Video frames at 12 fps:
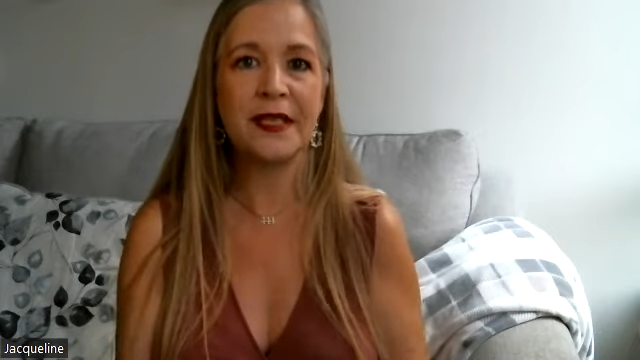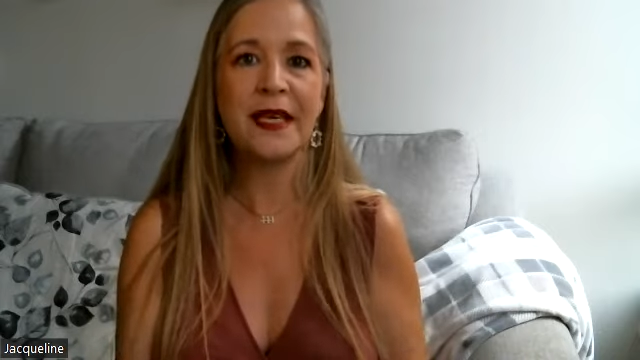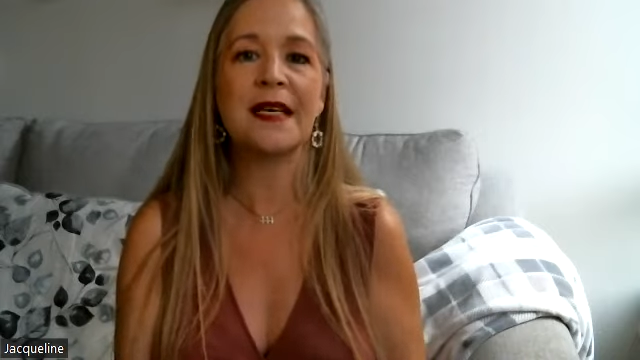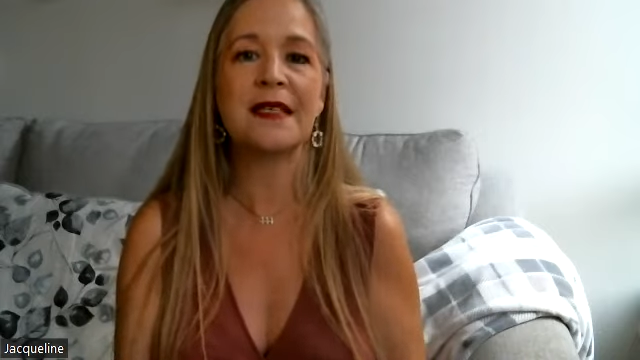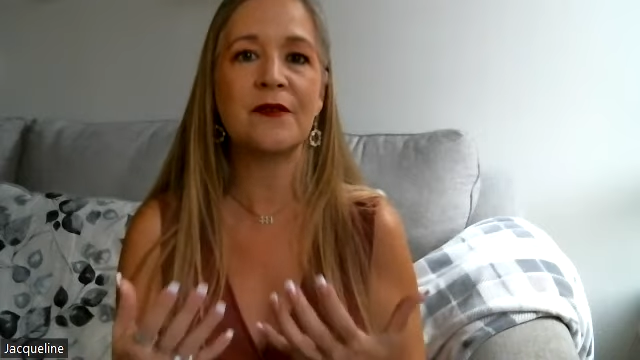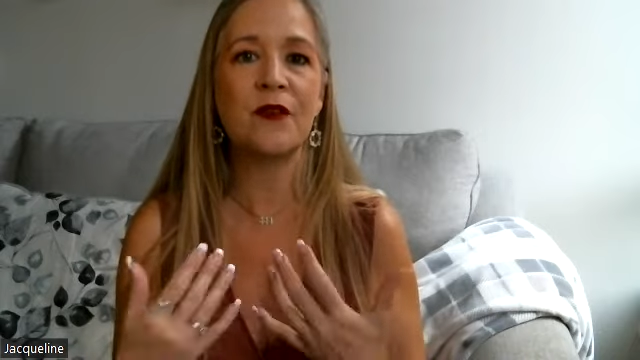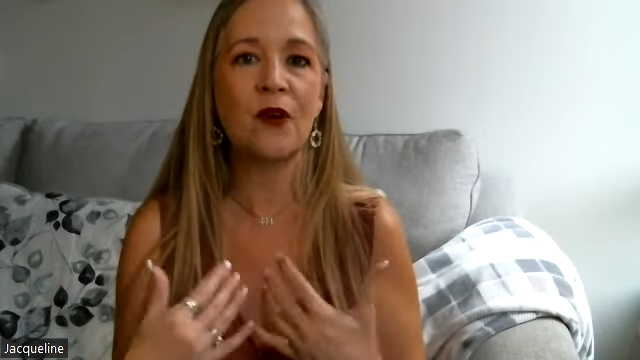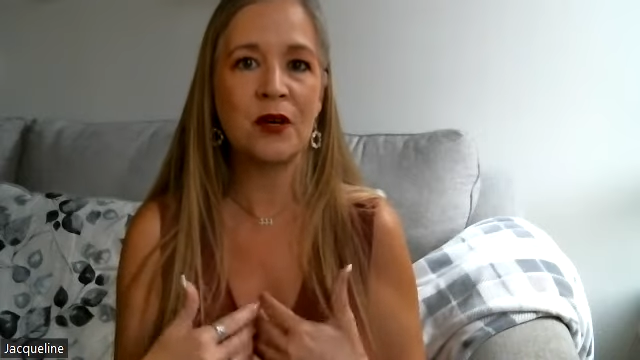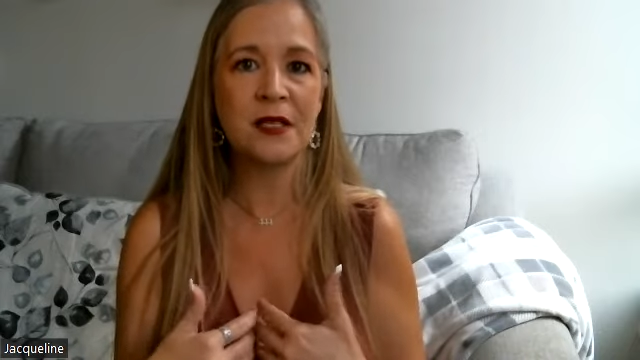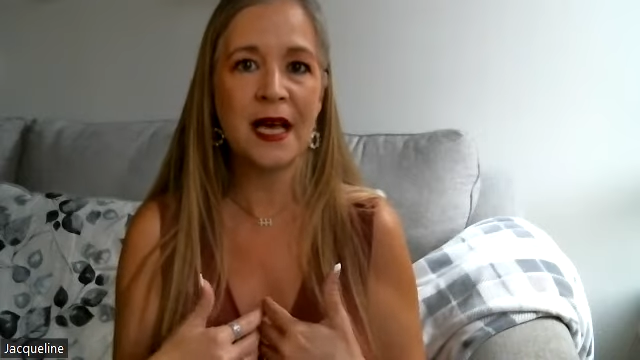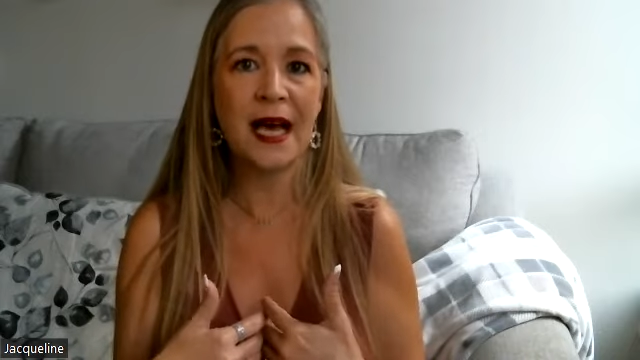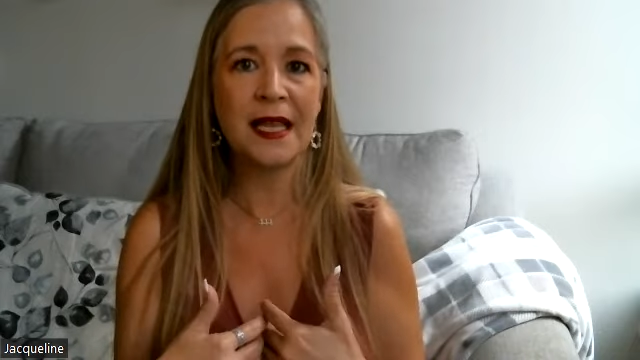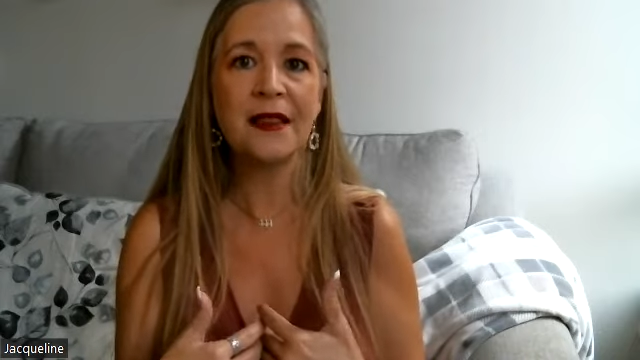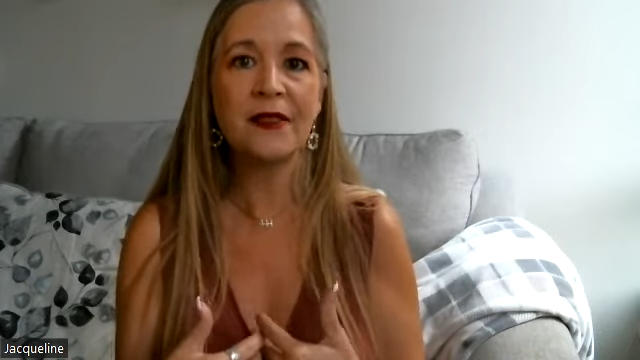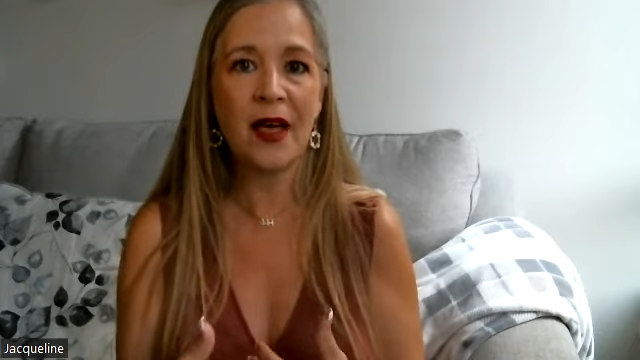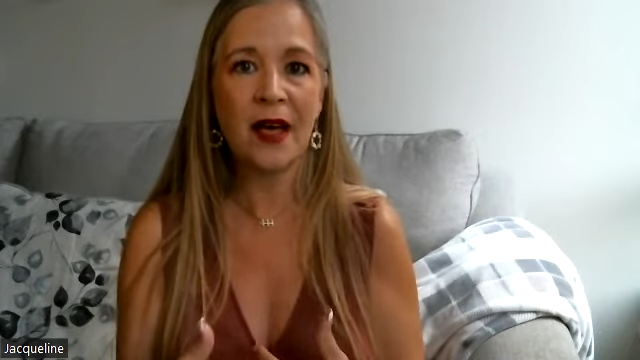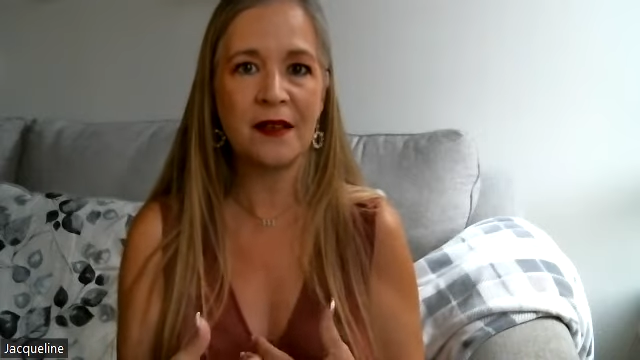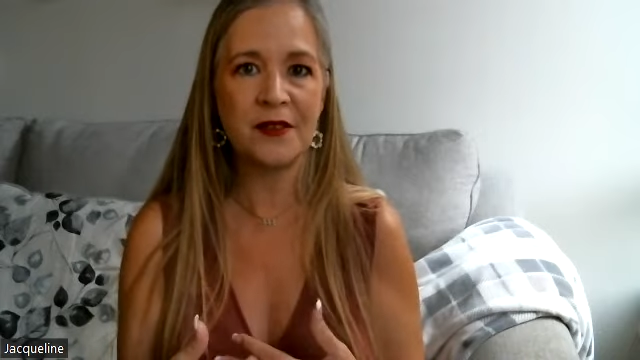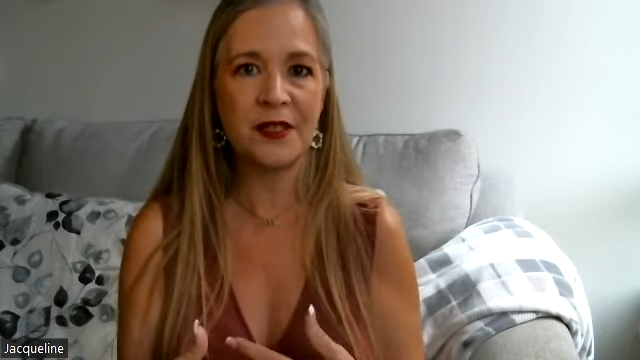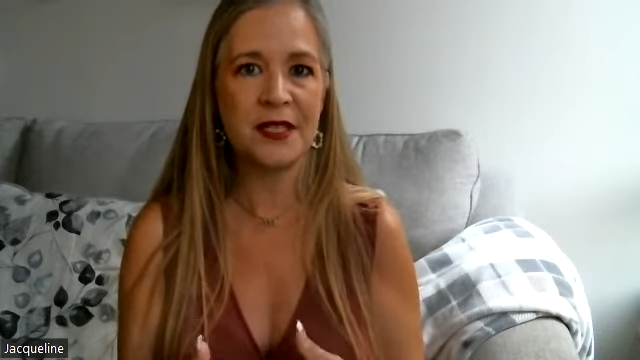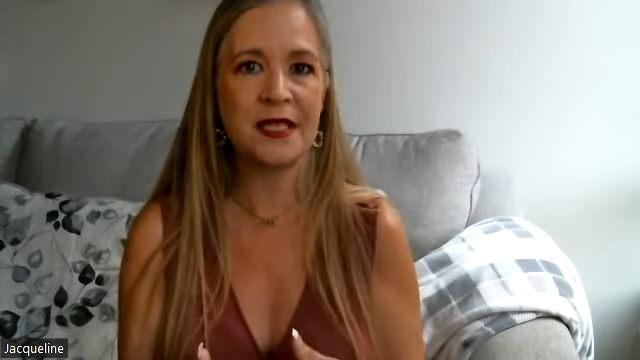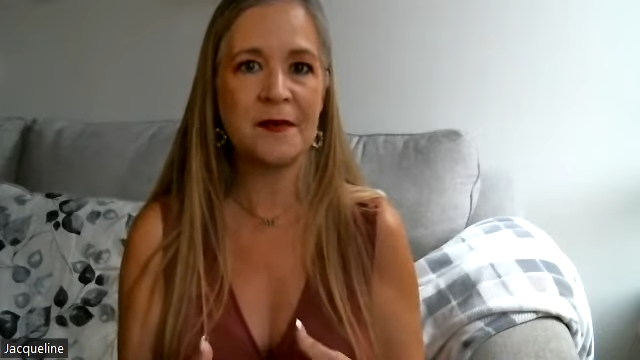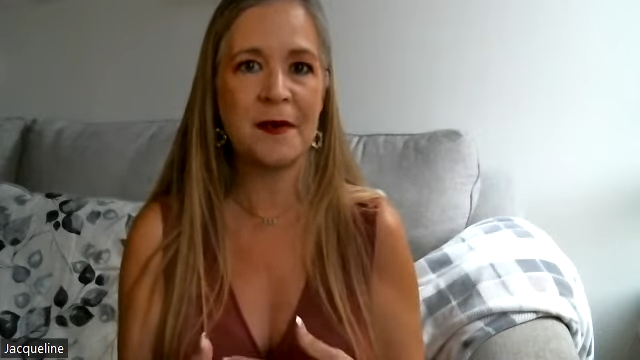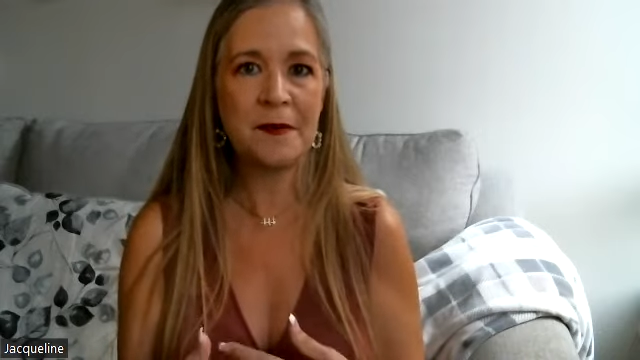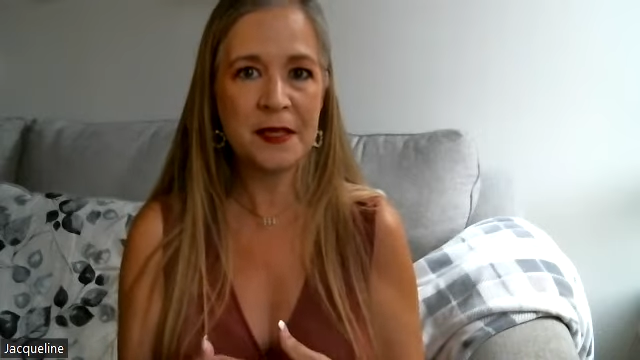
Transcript: Yes, of course, I love to see my